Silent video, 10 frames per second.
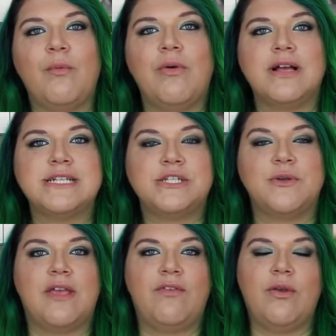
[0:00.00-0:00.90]
want to
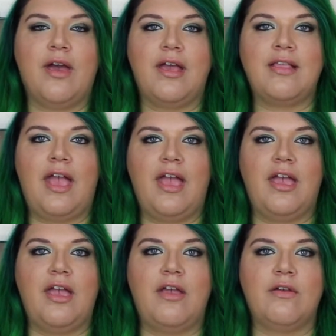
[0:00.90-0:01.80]
give you guys
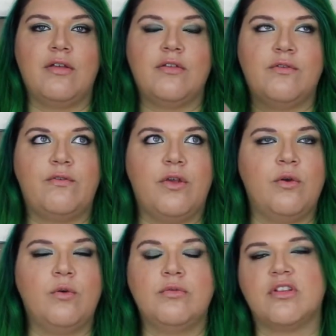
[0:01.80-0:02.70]
a
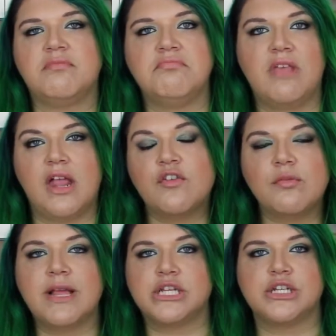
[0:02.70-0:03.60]
few just
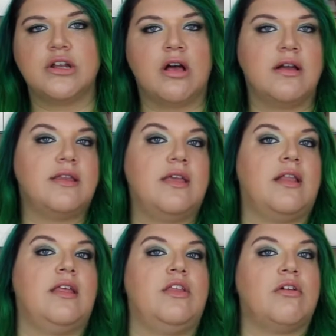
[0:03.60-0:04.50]
information on
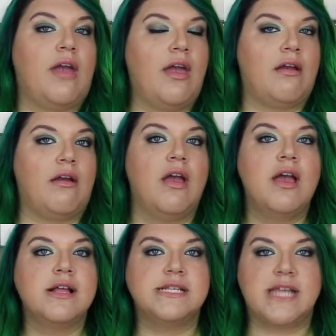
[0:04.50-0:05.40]
getting your hair
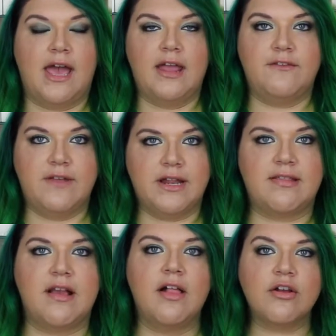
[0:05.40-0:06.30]
dyed
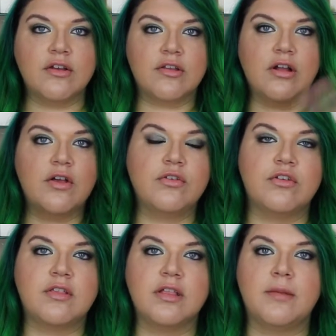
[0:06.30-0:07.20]
fantasy colors, and also
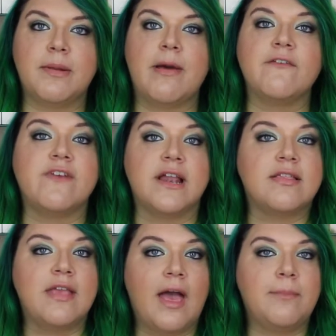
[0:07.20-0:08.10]
just a little bit about
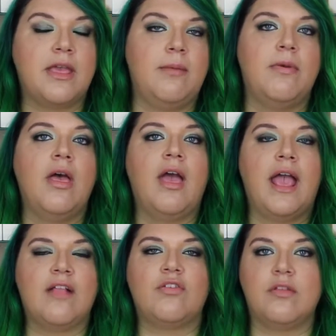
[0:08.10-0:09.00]
fantasy upkeep,
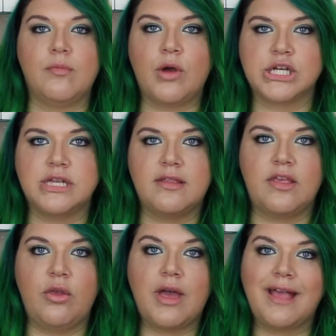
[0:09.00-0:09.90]
answering some questions that
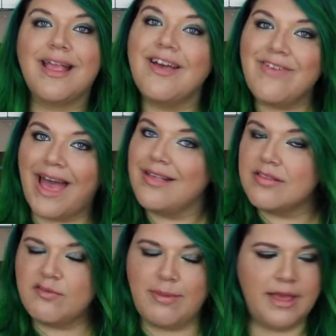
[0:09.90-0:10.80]
you guys have
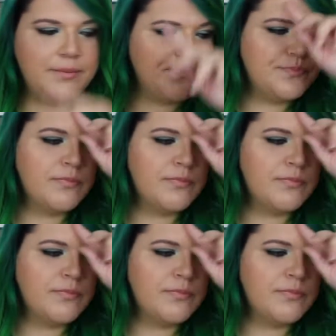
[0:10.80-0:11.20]
asked of me.